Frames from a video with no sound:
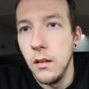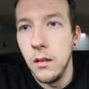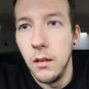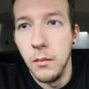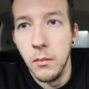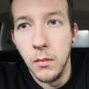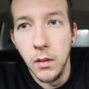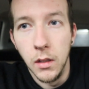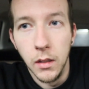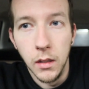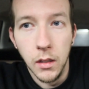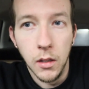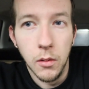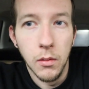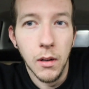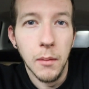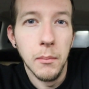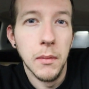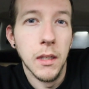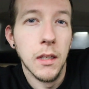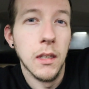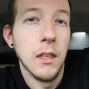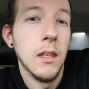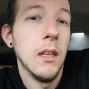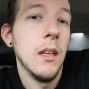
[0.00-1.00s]
I'm gonna grab
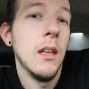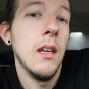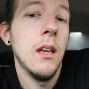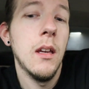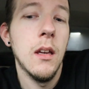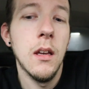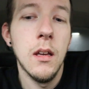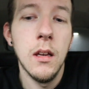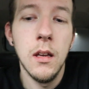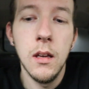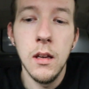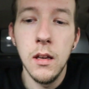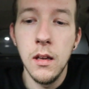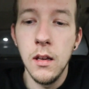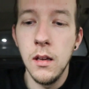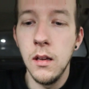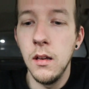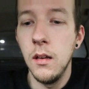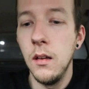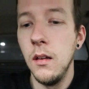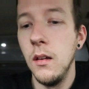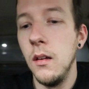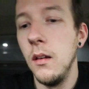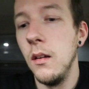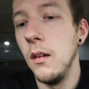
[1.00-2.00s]
the key
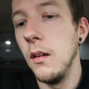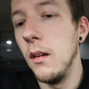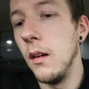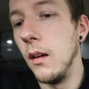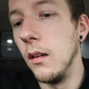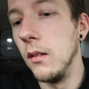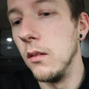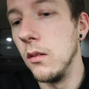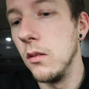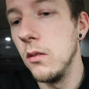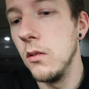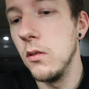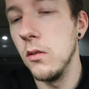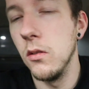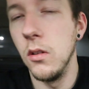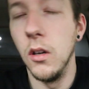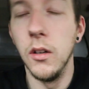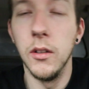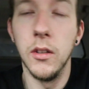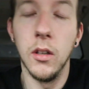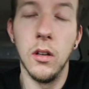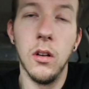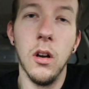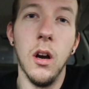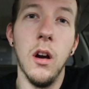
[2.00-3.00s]
and
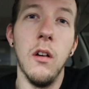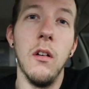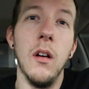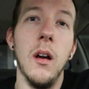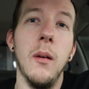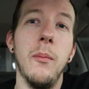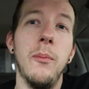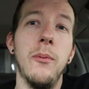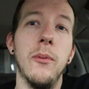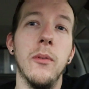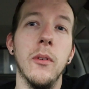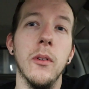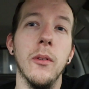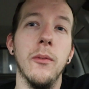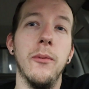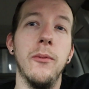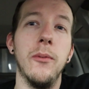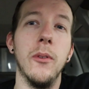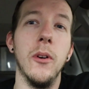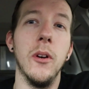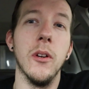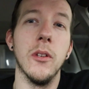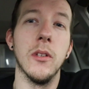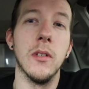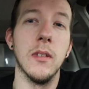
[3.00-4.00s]
start the car up for the
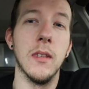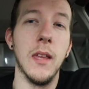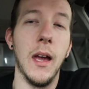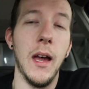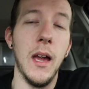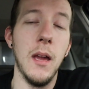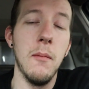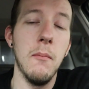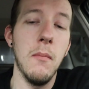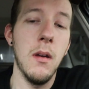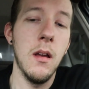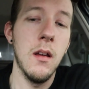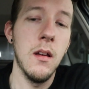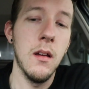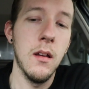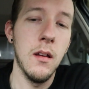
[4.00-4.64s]
first time.